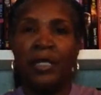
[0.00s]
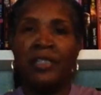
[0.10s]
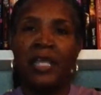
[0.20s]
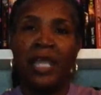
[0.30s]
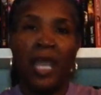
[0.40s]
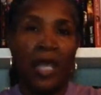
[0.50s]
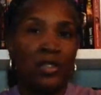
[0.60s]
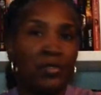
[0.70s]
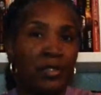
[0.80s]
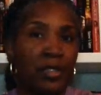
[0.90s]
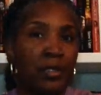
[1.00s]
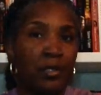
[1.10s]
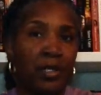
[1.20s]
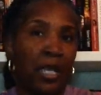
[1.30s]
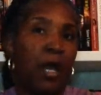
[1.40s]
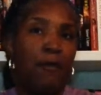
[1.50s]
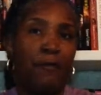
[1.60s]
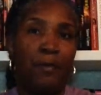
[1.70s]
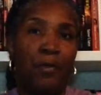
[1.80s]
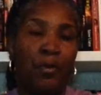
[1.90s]
they actually look out
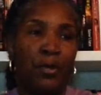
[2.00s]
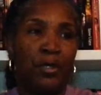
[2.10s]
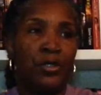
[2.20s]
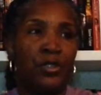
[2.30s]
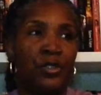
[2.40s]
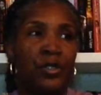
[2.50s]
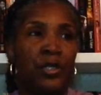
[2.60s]
for Porsche